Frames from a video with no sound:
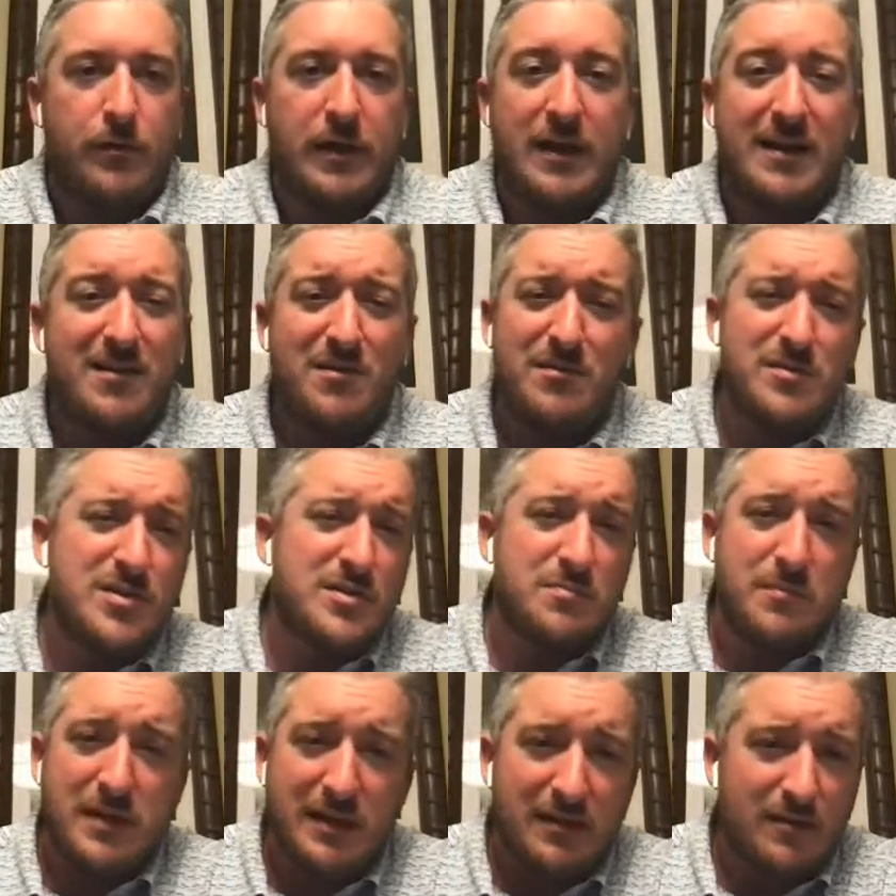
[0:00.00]
And I don't just
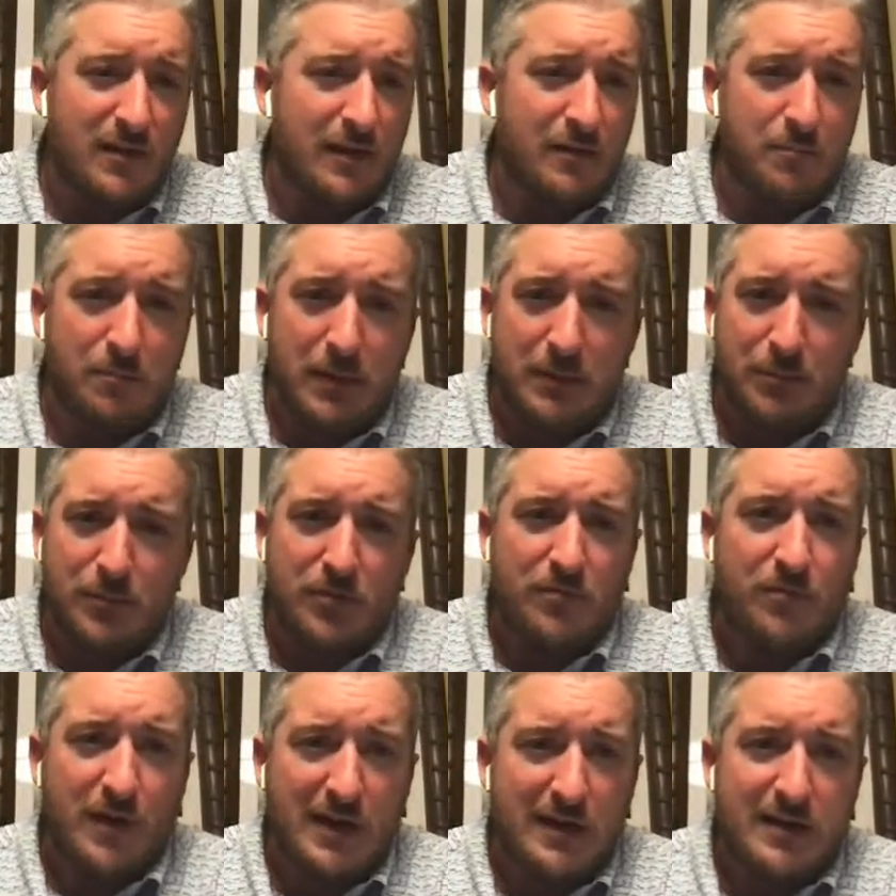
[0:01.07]
mean like people's
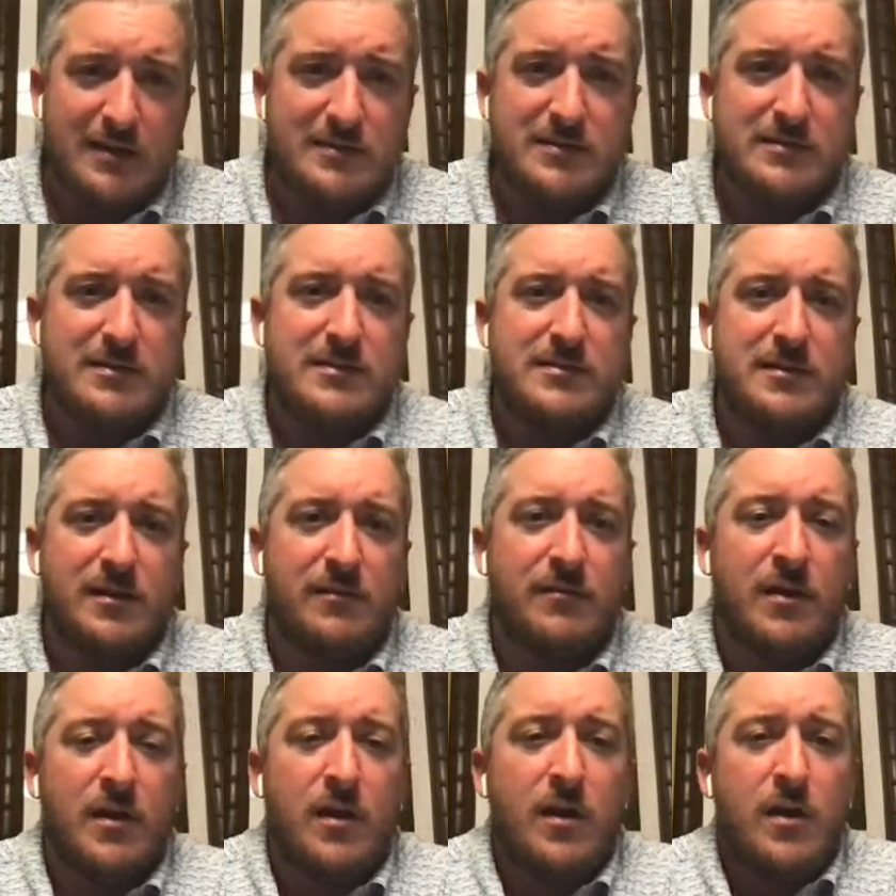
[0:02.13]
finances and stuff,
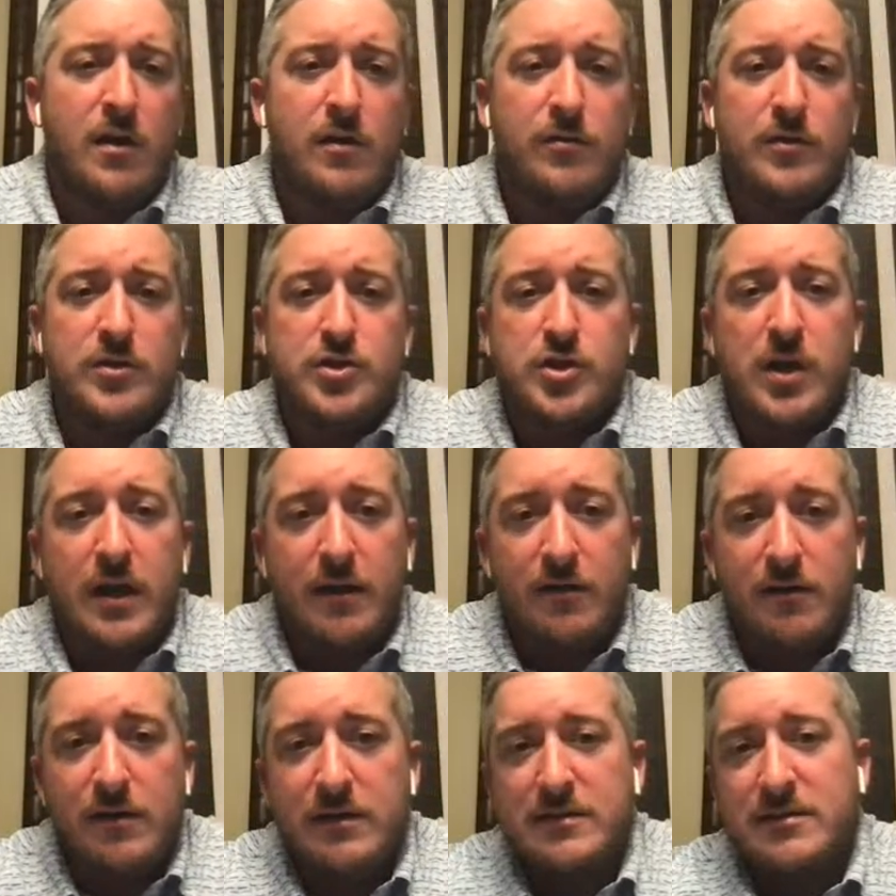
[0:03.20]
the
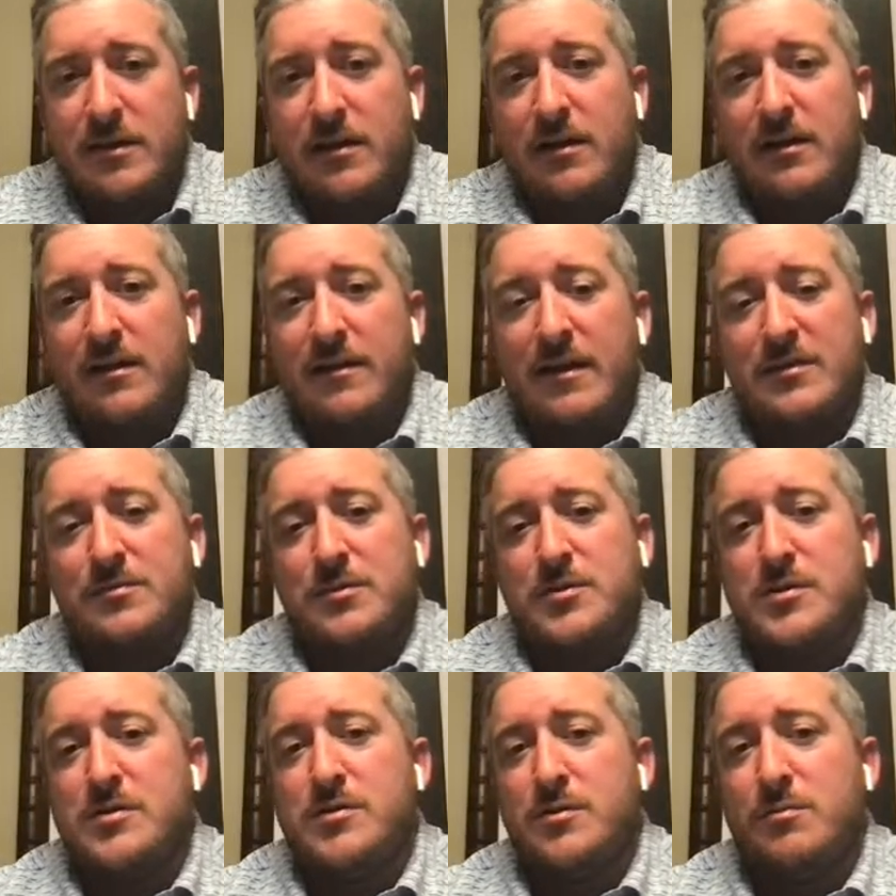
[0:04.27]
charity side. And that's what
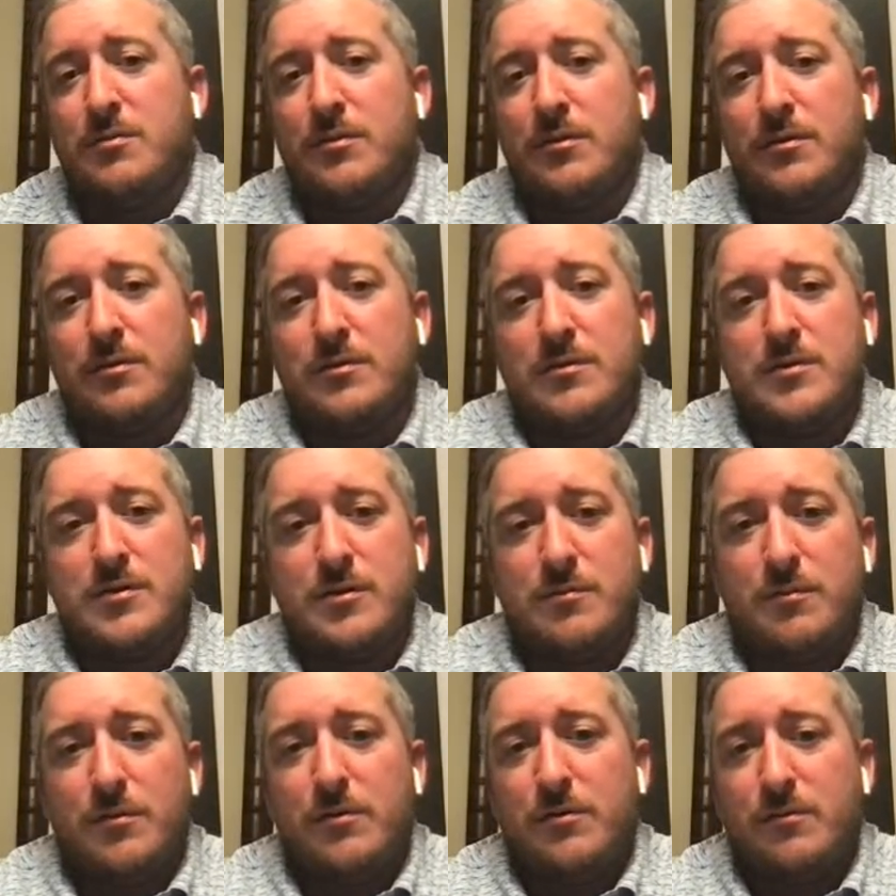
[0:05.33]
she's super,
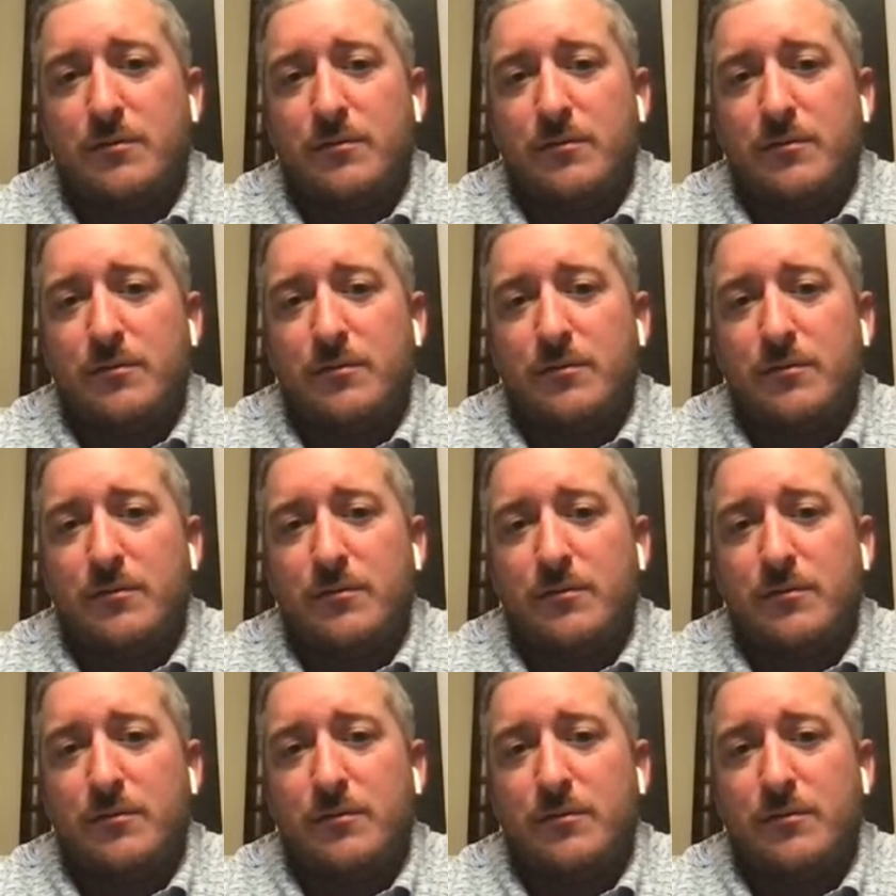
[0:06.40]
super